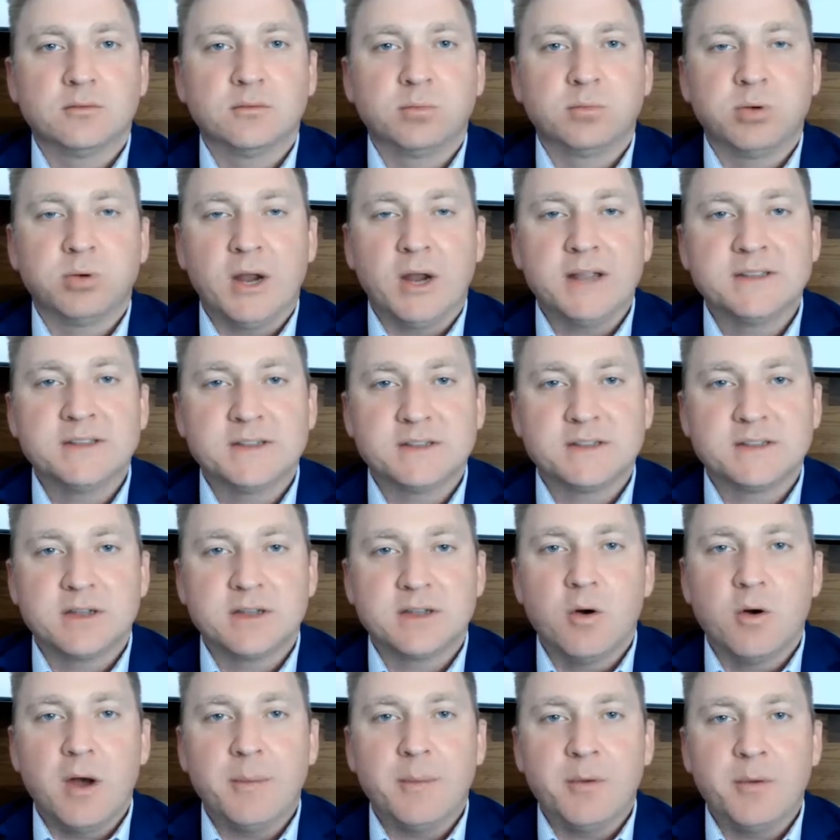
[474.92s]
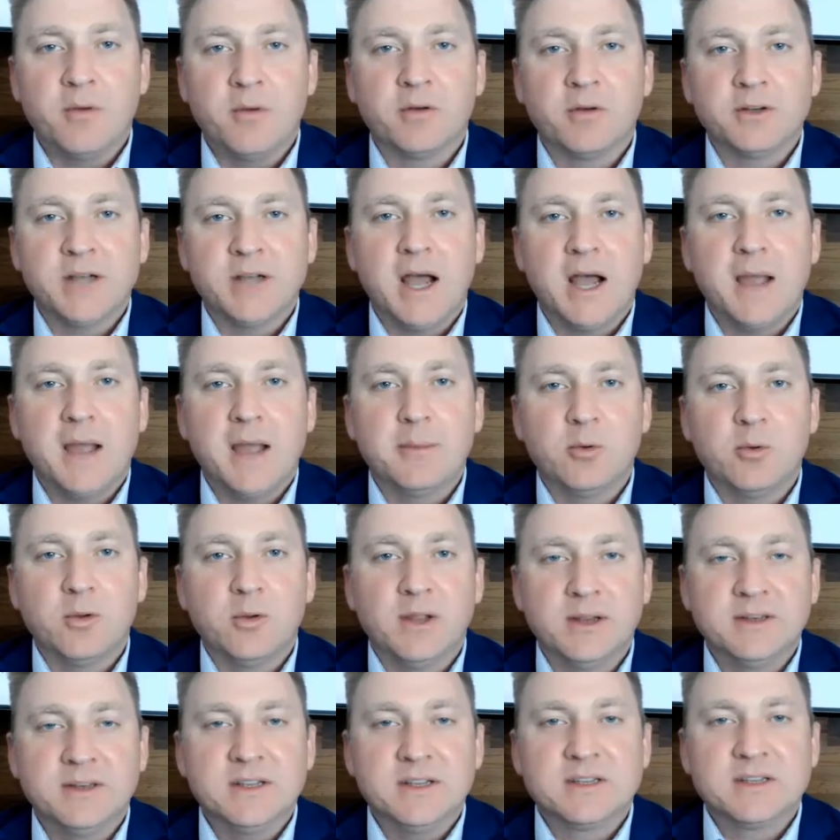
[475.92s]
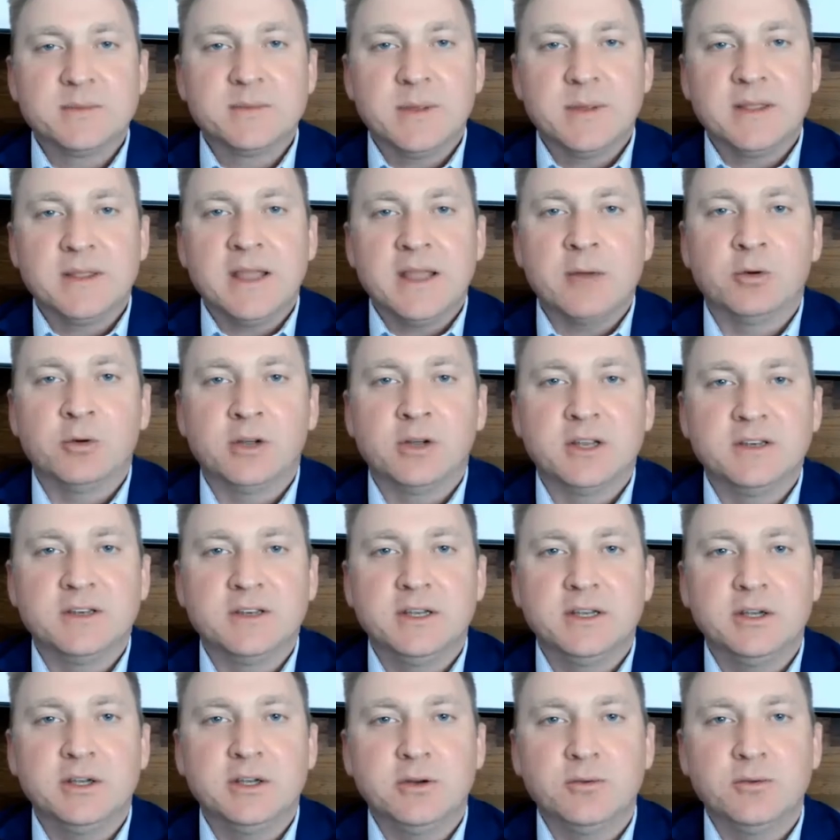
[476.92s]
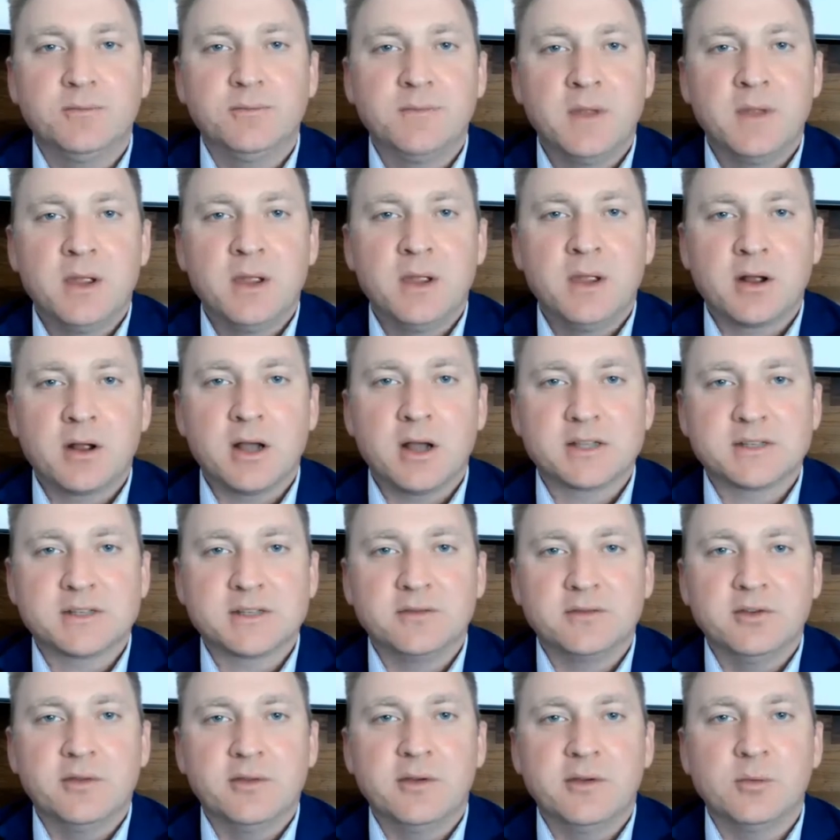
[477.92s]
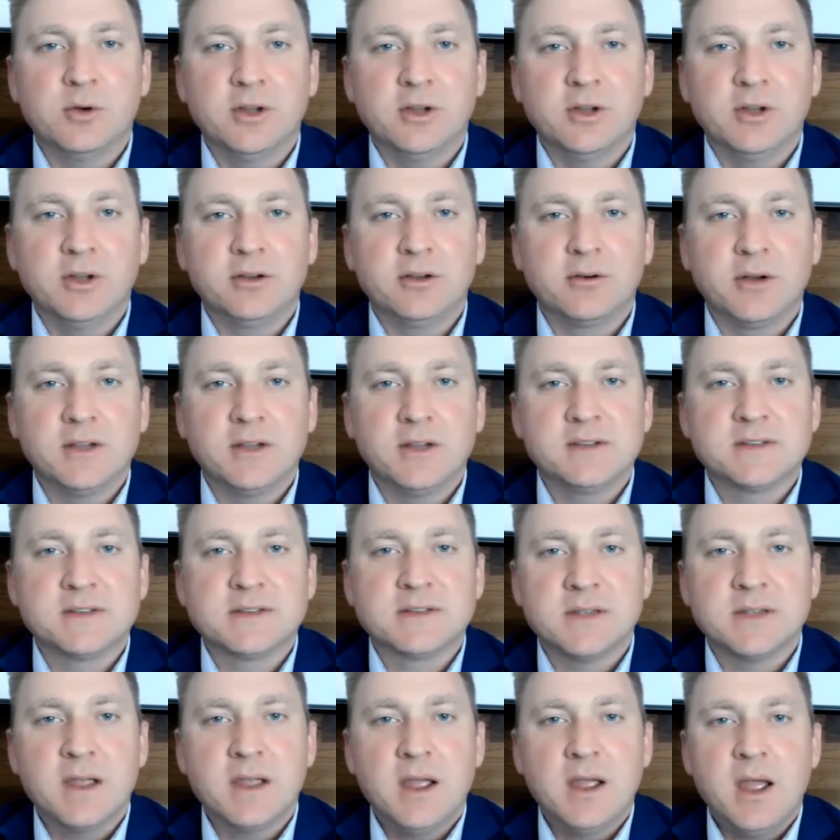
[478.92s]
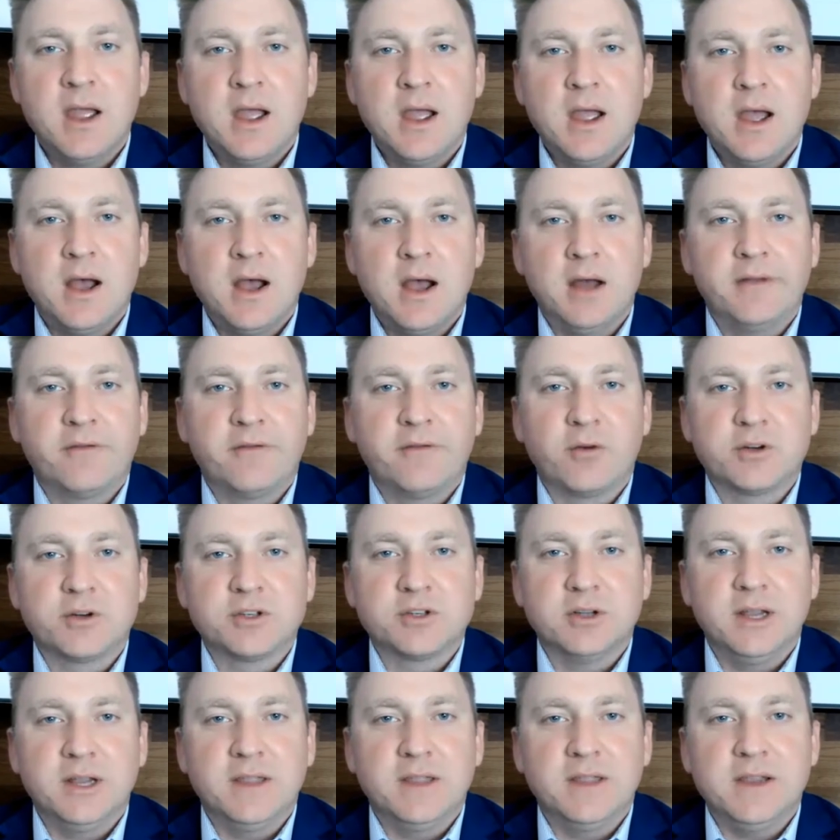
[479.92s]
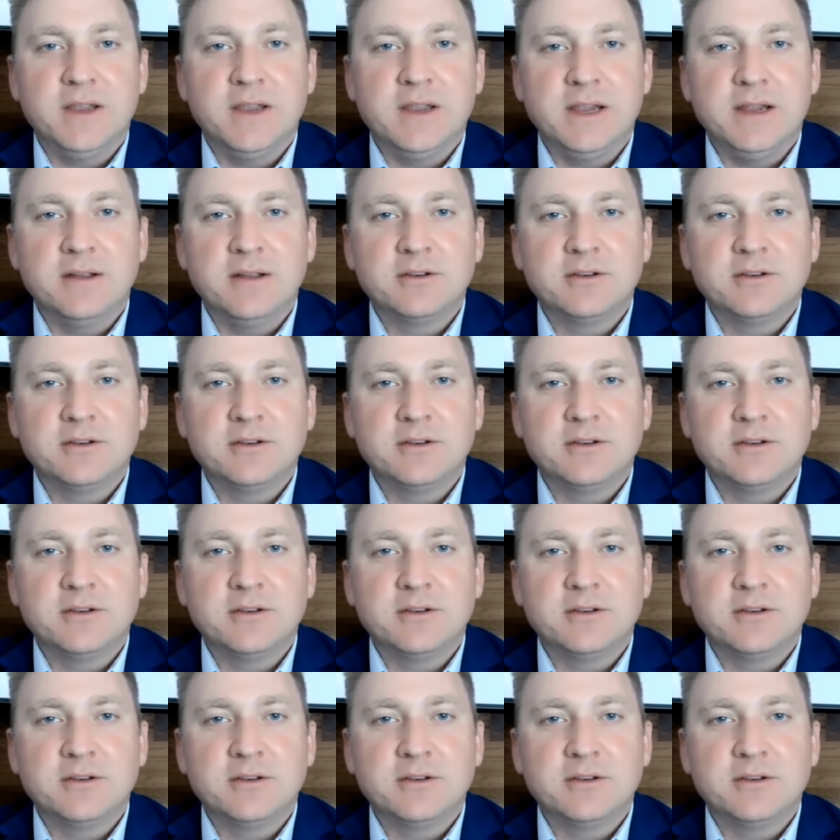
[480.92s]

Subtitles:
prices go up over time, and we anticipate that will continue, cost of living will increase. Unfortunately, the